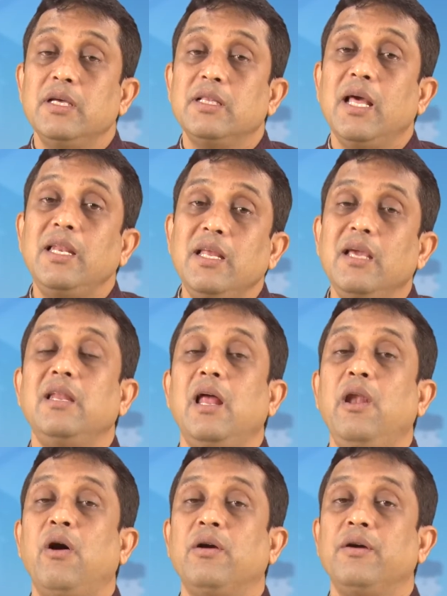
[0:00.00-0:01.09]
then in a
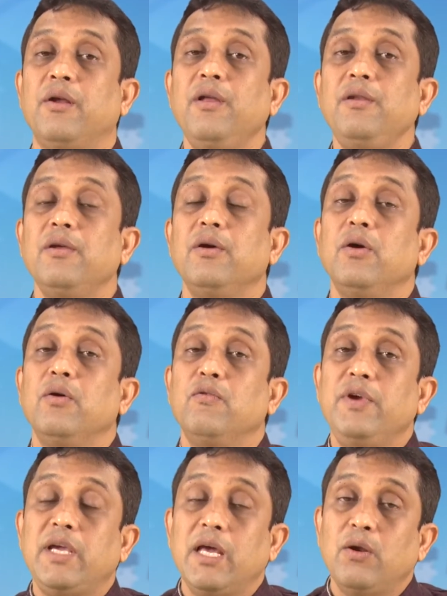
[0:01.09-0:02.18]
long run we
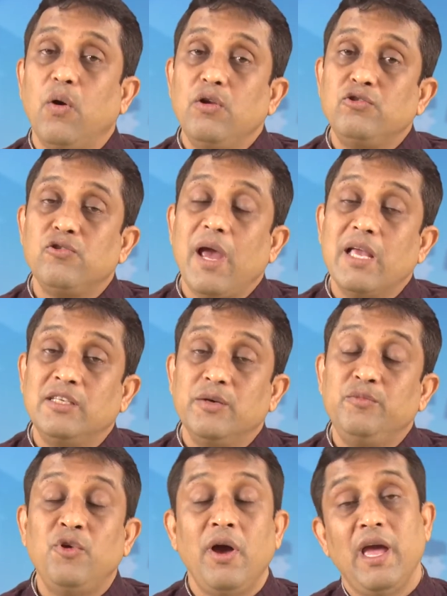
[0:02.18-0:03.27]
can also
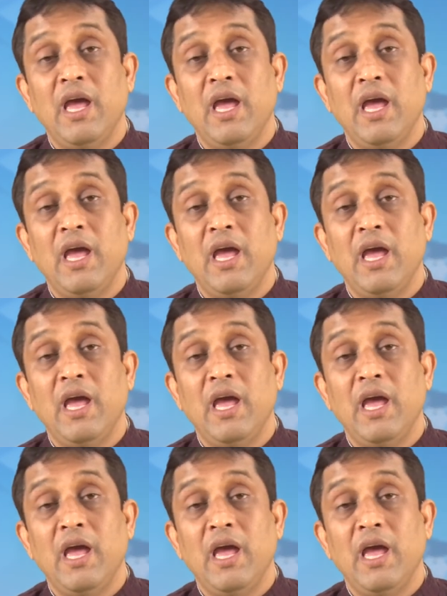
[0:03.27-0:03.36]
achieve the